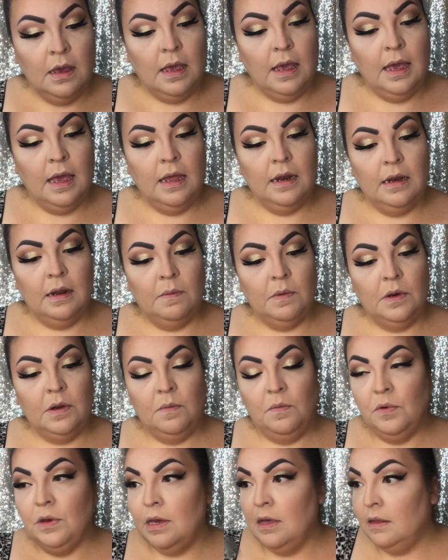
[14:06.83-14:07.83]
And I'm going to
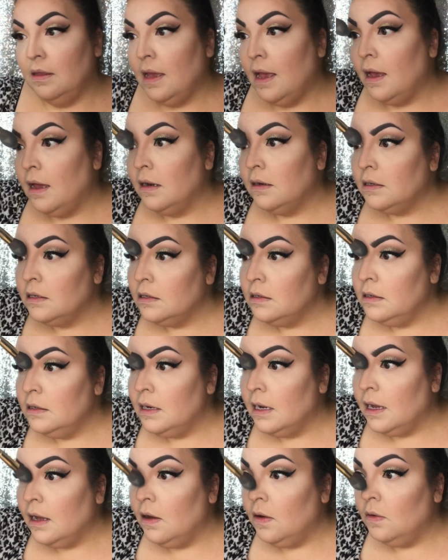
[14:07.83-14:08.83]
bring that
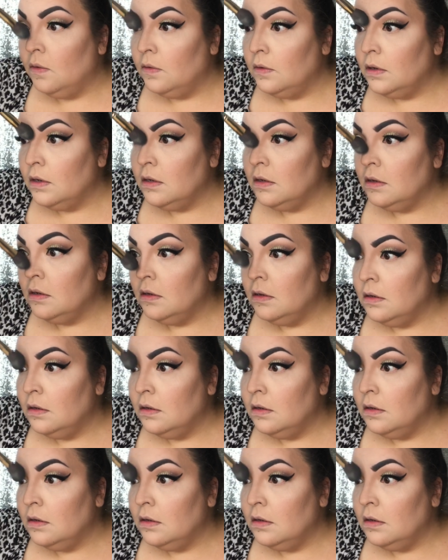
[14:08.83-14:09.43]
down